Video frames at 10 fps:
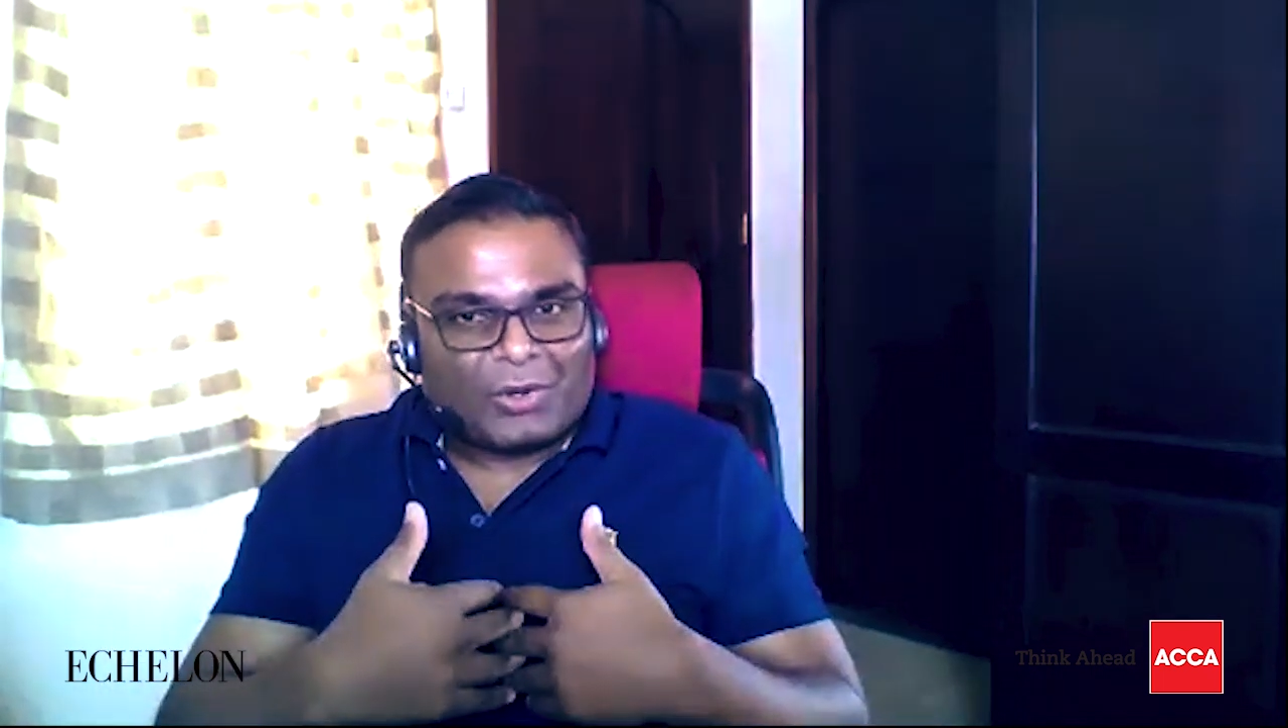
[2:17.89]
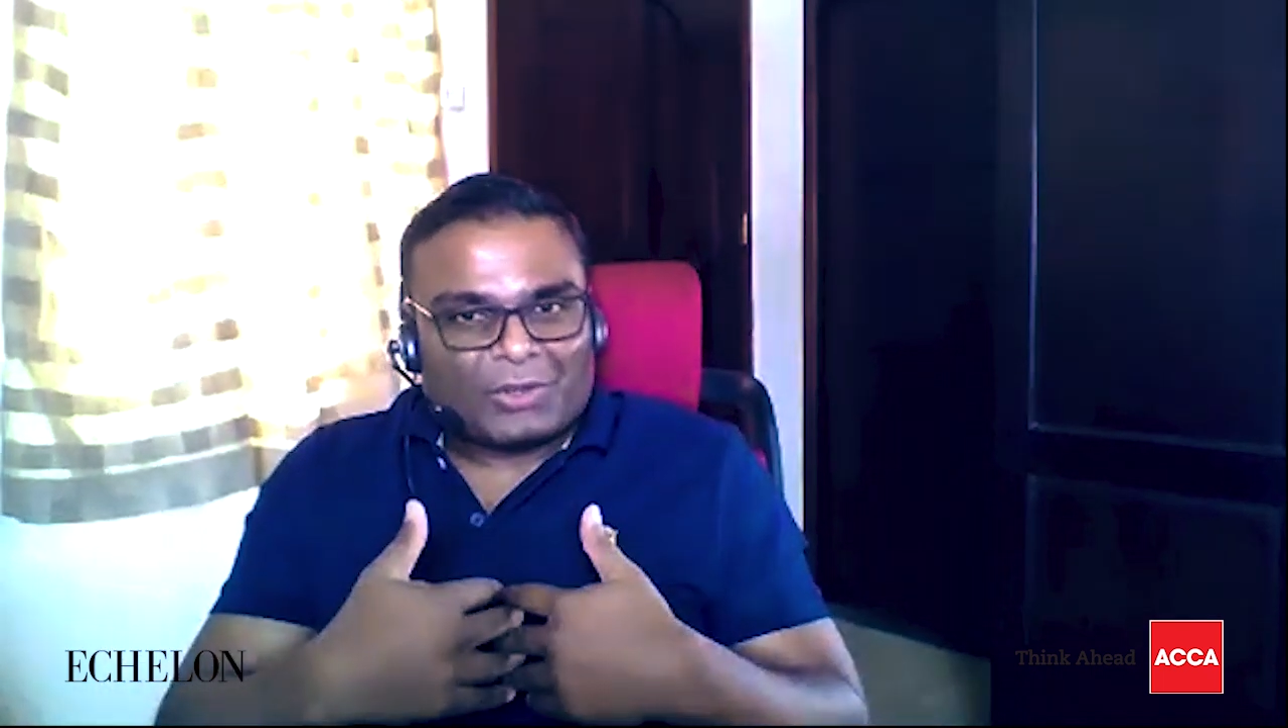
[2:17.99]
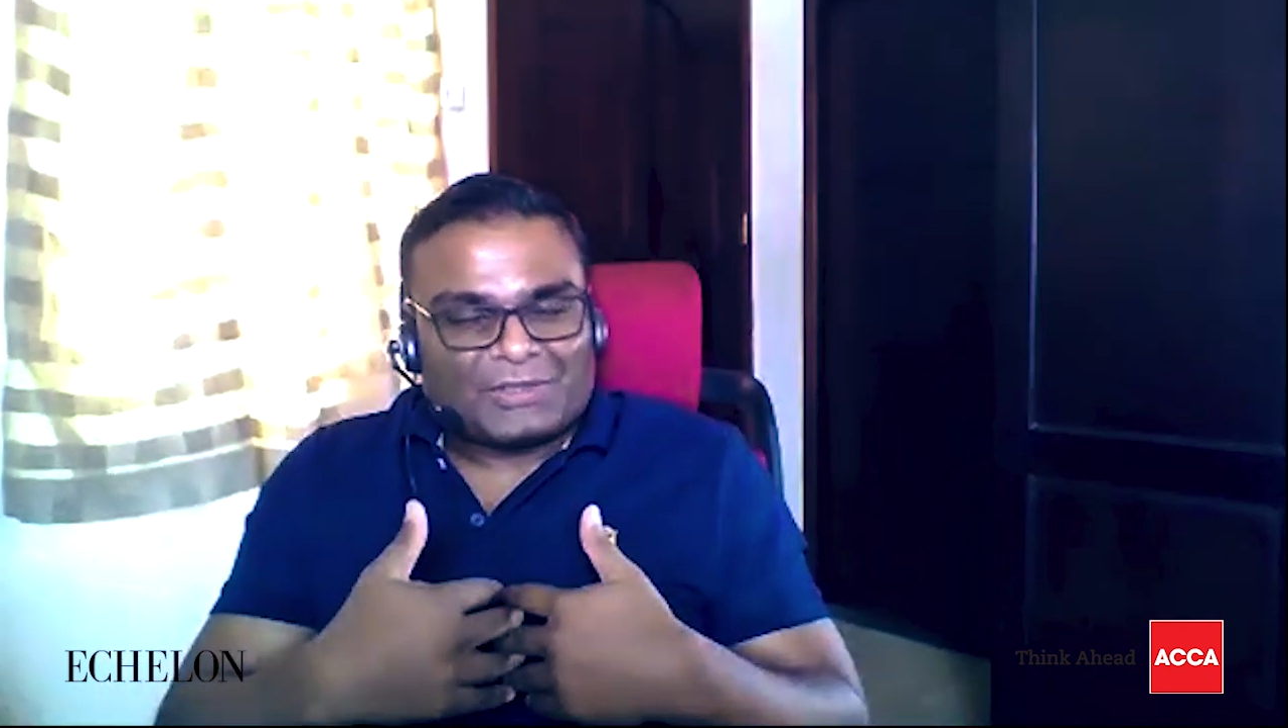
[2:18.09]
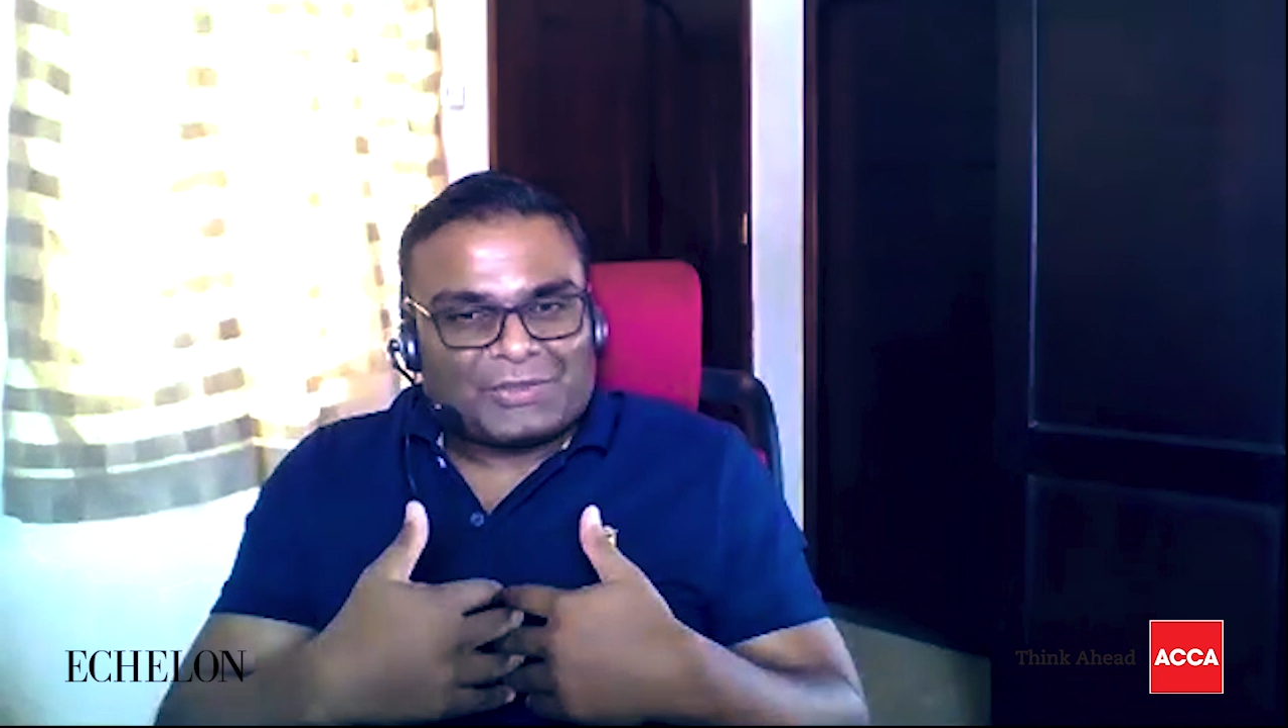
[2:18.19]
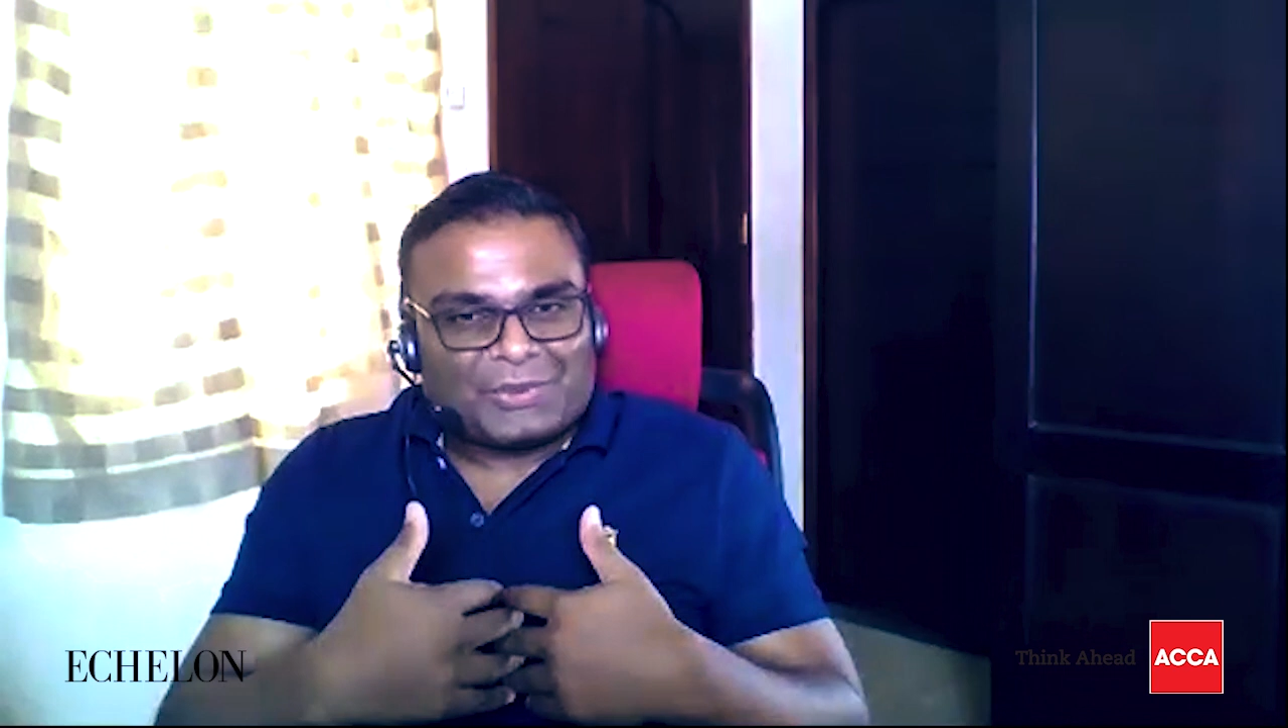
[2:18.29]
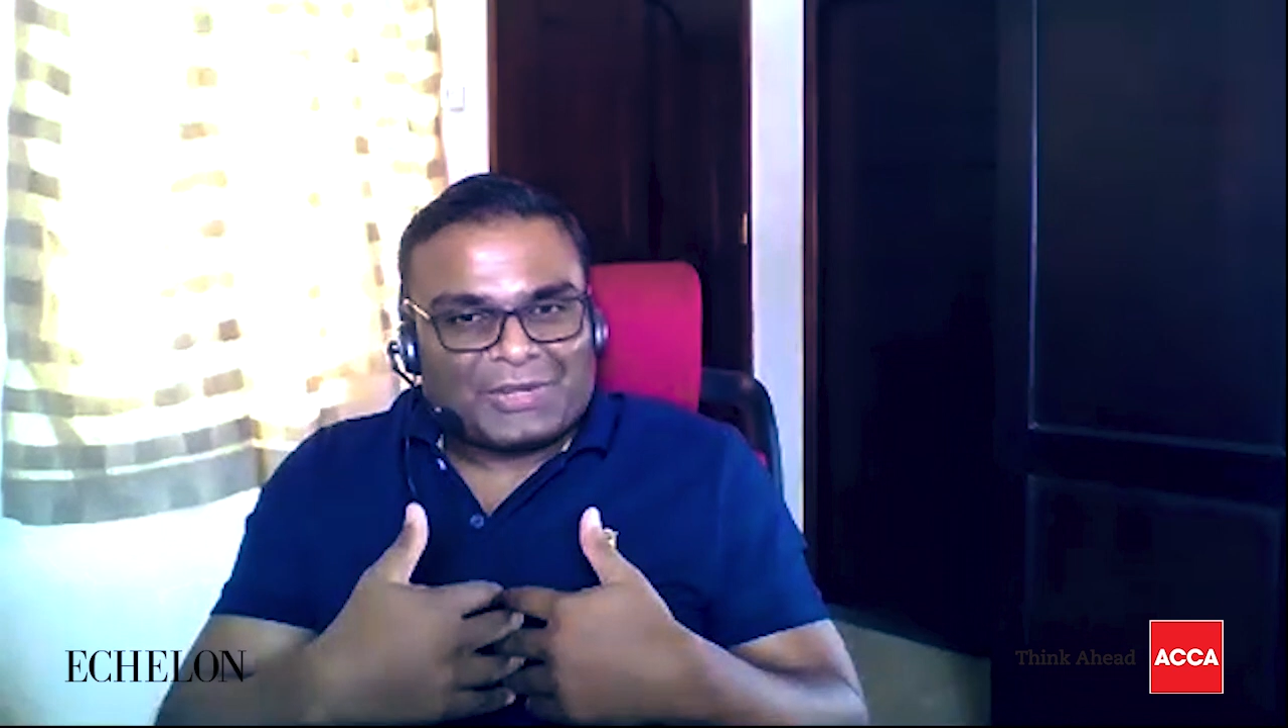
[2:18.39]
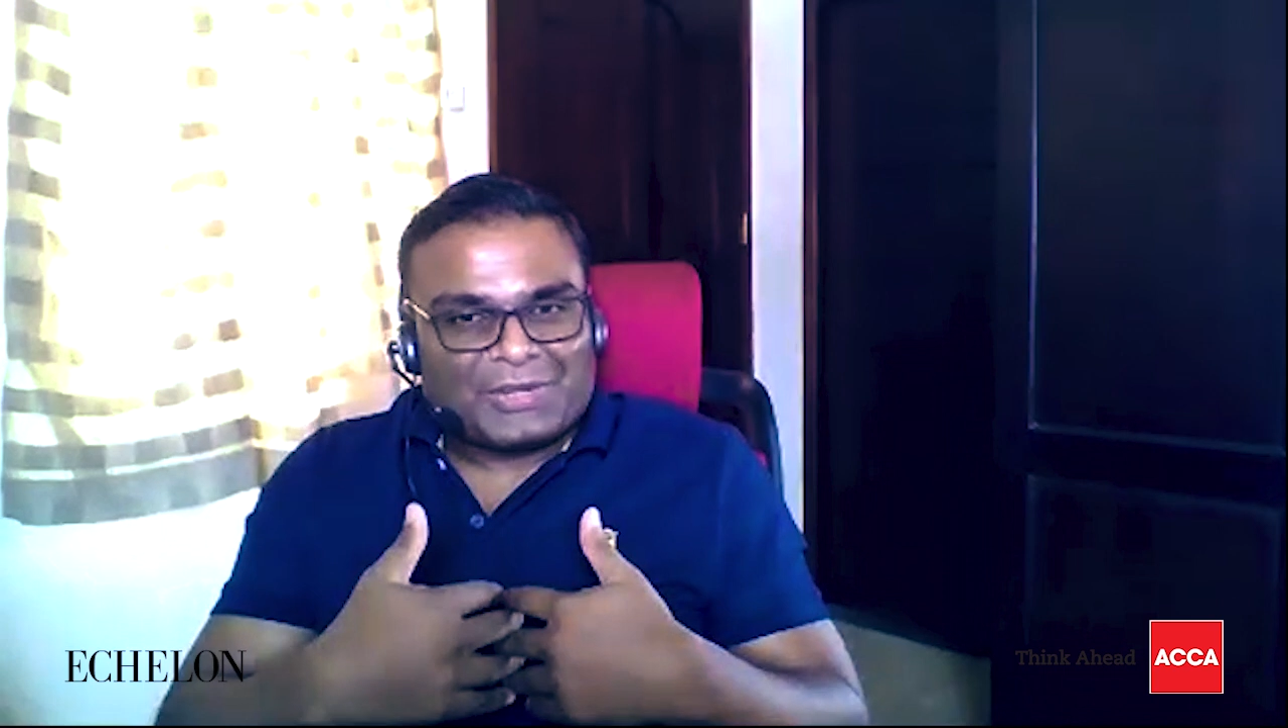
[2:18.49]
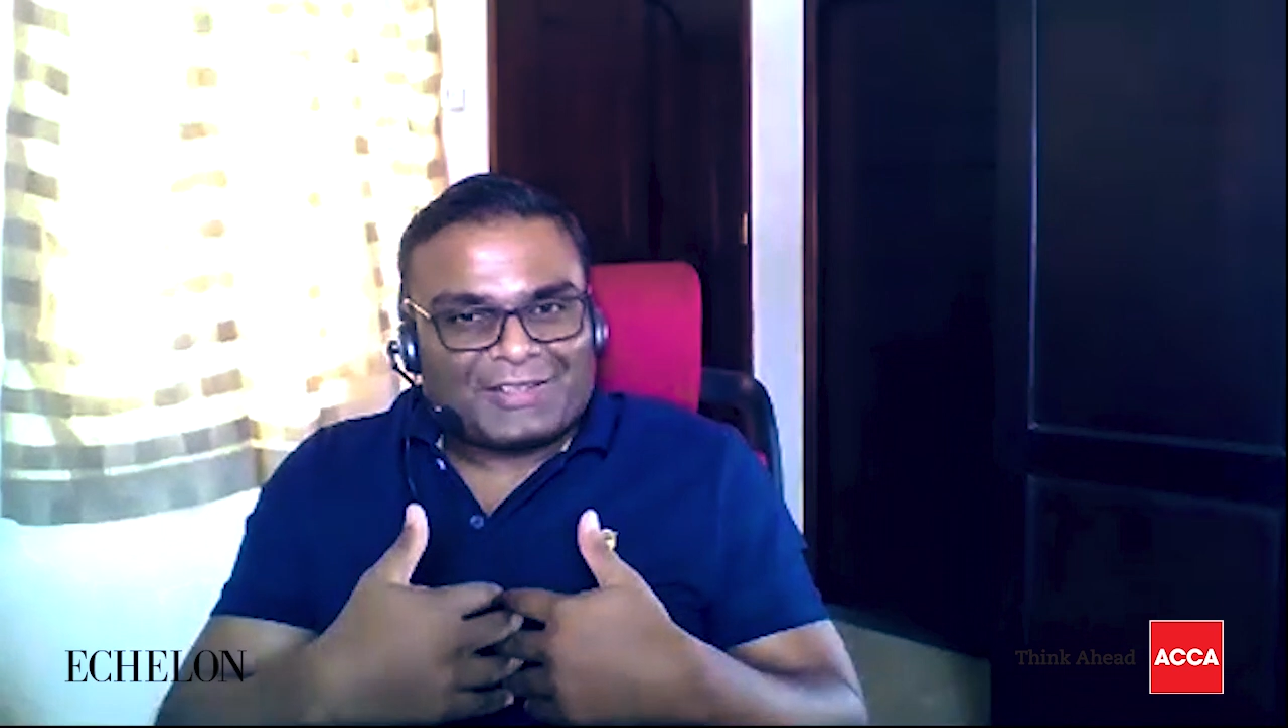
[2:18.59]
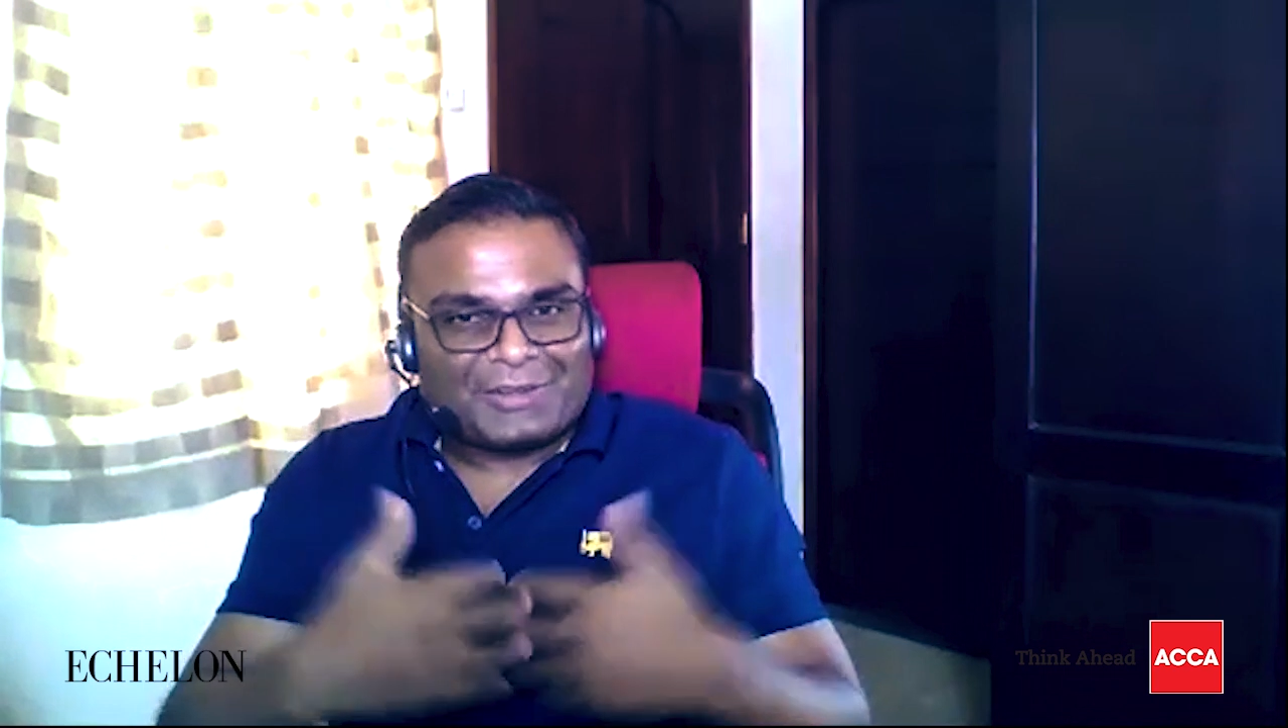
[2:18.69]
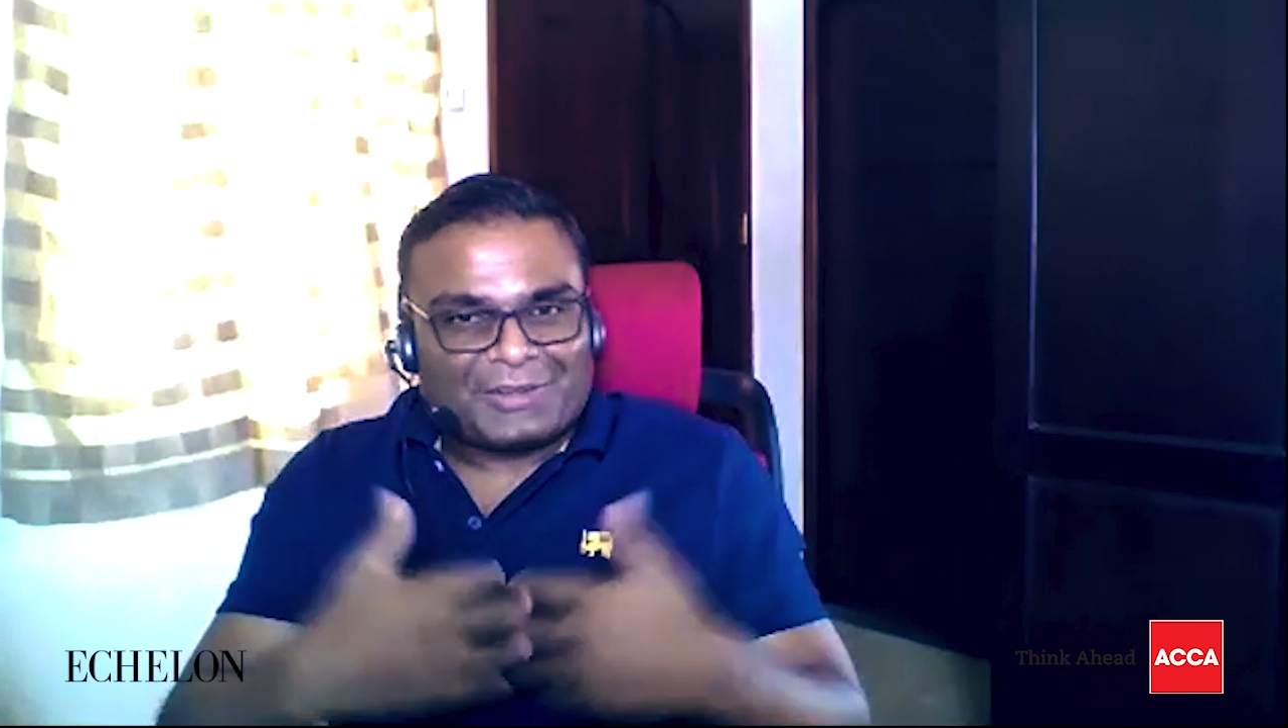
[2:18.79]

mortals who are